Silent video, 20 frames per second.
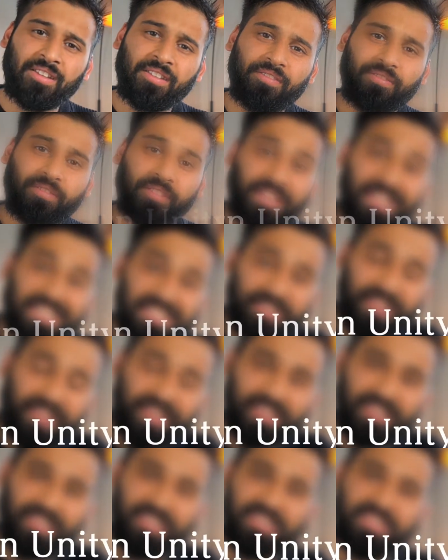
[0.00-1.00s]
The next
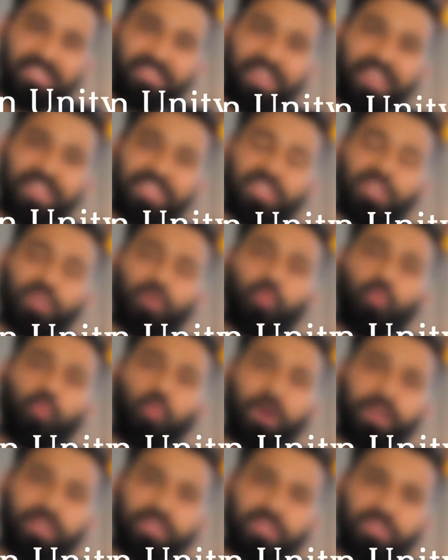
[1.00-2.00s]
thing is that you
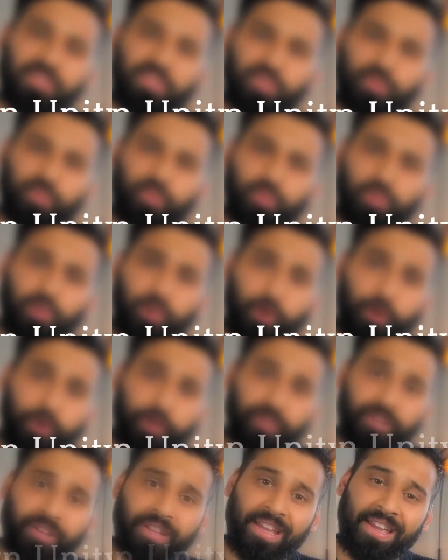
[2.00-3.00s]
want to
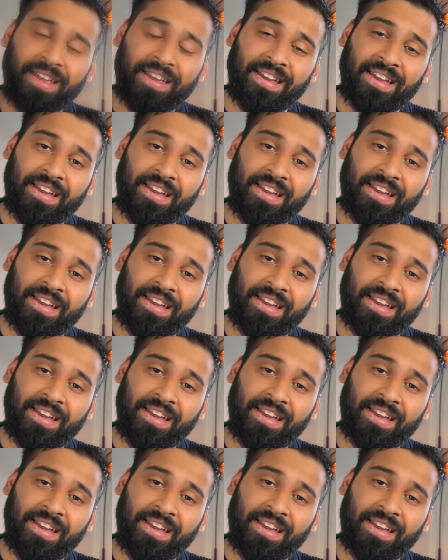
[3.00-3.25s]
learn